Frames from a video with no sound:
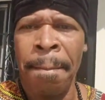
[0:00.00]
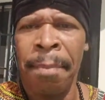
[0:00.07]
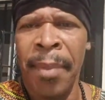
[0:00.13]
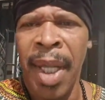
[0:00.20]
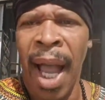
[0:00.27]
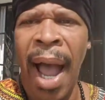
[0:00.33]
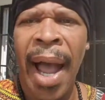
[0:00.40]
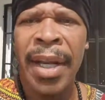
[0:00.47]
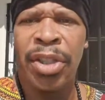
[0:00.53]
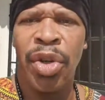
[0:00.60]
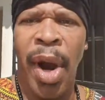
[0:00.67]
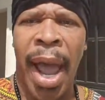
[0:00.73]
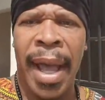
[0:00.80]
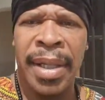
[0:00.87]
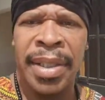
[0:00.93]

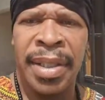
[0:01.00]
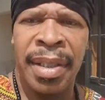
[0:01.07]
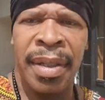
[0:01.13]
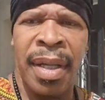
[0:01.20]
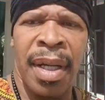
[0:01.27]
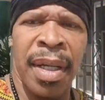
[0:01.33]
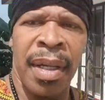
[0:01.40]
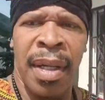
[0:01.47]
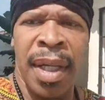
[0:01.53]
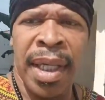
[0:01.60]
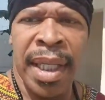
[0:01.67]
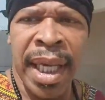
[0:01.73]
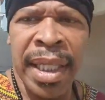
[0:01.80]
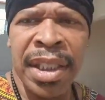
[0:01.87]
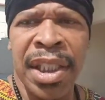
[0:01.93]
contracts.
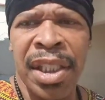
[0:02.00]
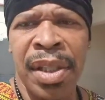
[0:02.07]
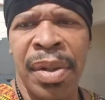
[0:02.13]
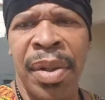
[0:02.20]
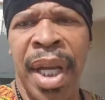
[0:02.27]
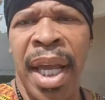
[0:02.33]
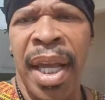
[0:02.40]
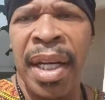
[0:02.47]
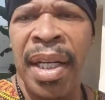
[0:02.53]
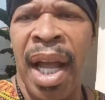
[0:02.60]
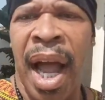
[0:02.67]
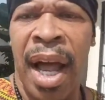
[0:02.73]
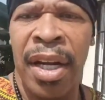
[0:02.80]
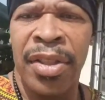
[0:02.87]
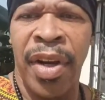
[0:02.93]
Get you in
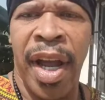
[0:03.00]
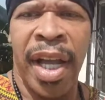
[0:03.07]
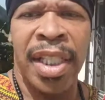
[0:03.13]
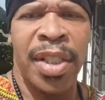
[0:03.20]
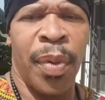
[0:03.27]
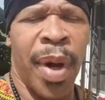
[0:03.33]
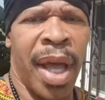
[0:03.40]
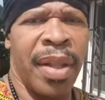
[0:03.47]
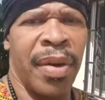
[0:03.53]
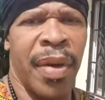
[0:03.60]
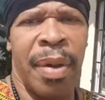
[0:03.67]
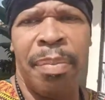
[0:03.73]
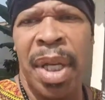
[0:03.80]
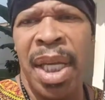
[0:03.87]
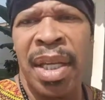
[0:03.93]
contracts, whether
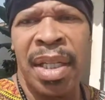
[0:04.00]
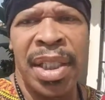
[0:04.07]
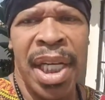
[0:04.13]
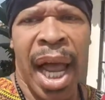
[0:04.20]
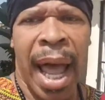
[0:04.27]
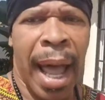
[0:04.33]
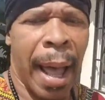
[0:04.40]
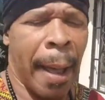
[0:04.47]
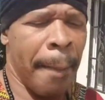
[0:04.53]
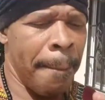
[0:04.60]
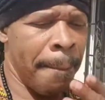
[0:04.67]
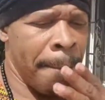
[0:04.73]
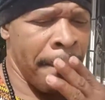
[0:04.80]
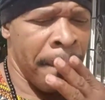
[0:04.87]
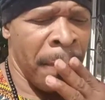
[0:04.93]
it be your job
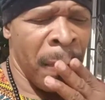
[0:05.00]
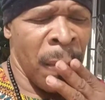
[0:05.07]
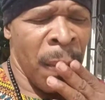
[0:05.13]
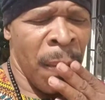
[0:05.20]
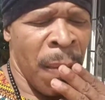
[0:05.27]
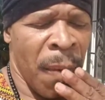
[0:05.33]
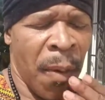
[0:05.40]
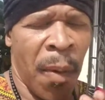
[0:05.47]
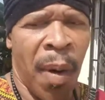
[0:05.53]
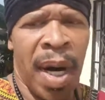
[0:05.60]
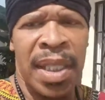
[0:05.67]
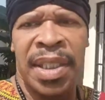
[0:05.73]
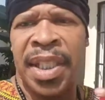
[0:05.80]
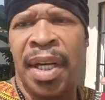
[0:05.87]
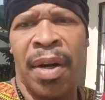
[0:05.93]
or
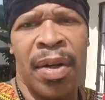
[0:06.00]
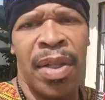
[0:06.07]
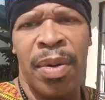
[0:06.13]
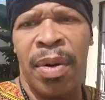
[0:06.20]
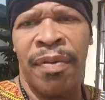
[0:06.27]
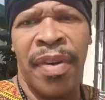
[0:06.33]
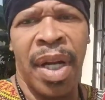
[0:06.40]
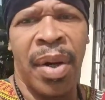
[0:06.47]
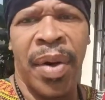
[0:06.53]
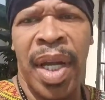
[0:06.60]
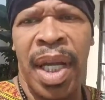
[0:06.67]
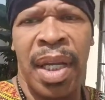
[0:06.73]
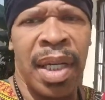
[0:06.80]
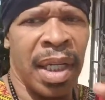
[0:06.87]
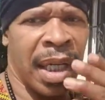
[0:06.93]
sell you a
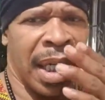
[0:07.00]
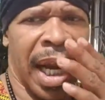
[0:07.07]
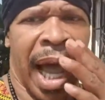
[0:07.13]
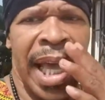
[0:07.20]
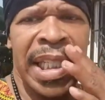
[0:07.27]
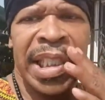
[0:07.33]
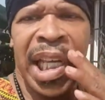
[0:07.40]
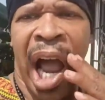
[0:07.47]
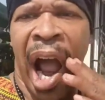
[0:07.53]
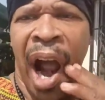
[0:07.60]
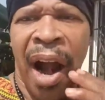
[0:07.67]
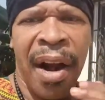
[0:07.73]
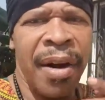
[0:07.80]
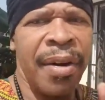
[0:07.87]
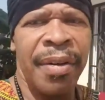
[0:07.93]
very nice
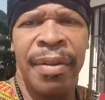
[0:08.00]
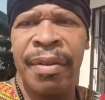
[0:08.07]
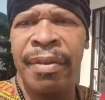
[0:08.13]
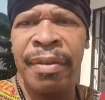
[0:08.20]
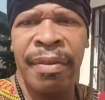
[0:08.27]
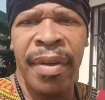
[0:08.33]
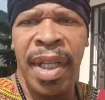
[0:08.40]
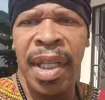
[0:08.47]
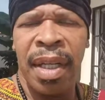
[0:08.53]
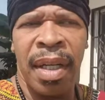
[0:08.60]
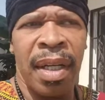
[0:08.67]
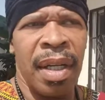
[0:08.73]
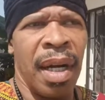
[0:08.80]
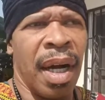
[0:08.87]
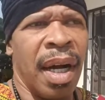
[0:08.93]
car,
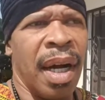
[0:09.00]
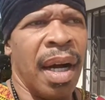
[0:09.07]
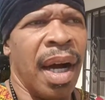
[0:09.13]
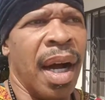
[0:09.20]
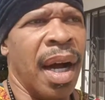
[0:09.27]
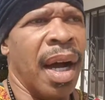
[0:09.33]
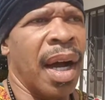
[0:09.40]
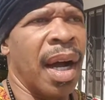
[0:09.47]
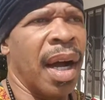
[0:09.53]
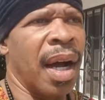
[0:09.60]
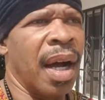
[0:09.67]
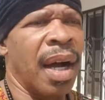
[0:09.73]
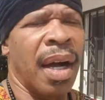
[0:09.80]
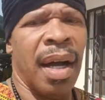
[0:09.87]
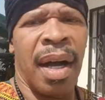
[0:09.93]

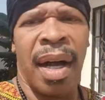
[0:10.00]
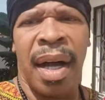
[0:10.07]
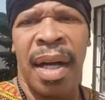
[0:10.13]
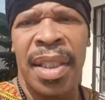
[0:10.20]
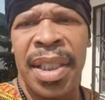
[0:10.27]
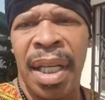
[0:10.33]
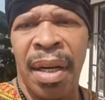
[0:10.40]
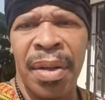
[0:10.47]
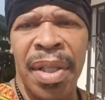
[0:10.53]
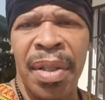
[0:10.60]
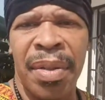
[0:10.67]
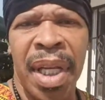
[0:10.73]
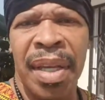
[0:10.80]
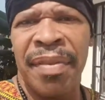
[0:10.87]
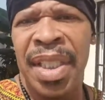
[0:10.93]

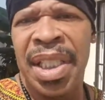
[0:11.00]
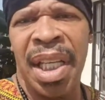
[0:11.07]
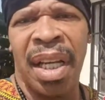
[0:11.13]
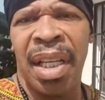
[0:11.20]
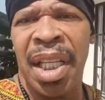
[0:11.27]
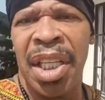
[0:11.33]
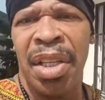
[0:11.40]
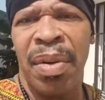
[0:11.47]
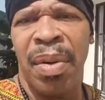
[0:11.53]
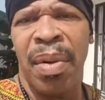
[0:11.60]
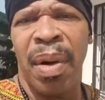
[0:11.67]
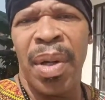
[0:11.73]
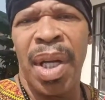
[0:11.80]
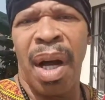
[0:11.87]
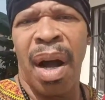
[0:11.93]
selling
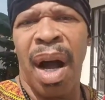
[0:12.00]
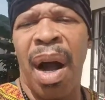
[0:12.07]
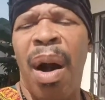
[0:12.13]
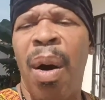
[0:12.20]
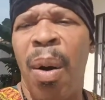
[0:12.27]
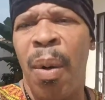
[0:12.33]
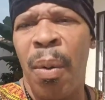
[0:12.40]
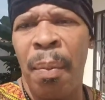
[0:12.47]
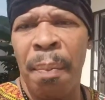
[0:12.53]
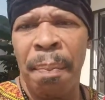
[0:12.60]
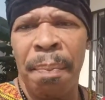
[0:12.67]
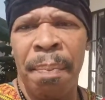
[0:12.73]
you a home,